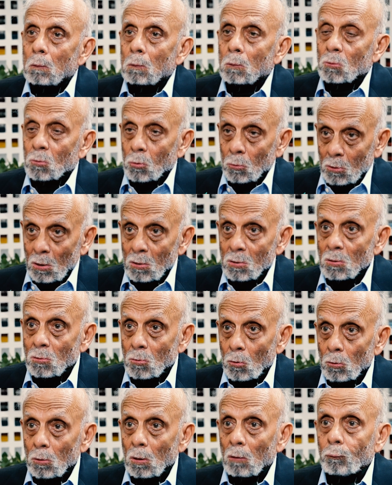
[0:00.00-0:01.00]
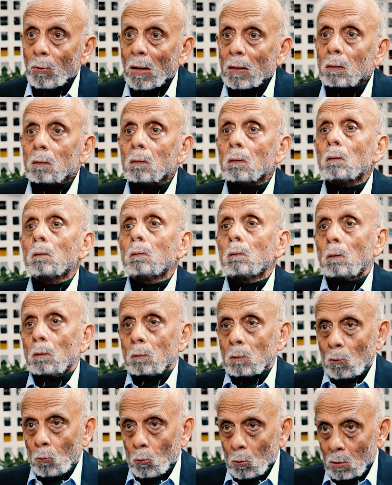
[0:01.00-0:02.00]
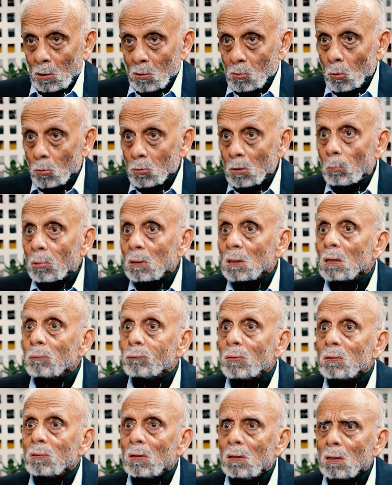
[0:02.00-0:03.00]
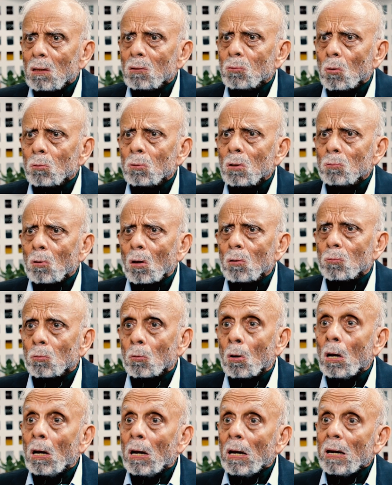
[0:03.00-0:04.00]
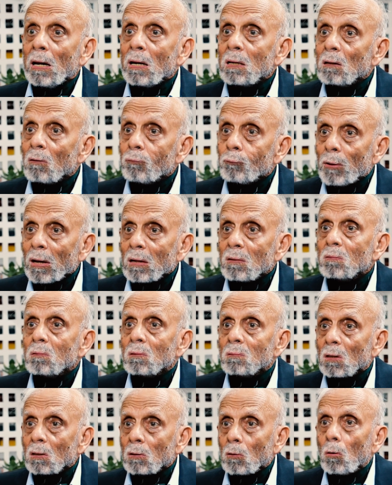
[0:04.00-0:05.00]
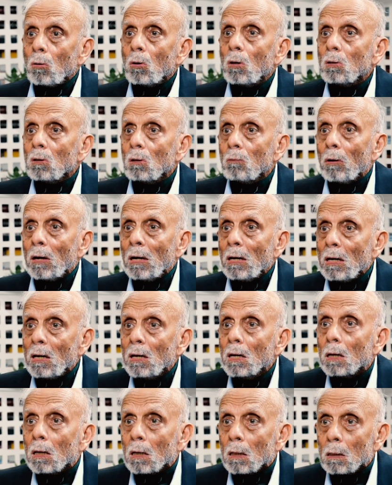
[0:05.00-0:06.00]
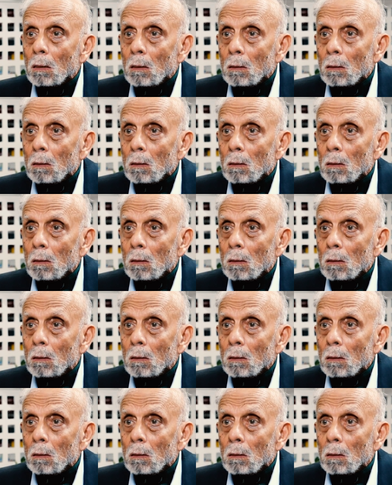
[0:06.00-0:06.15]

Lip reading: So this is going to affect the Gorkha soldier, but it affects Indian soldiers also. It affects the security of India.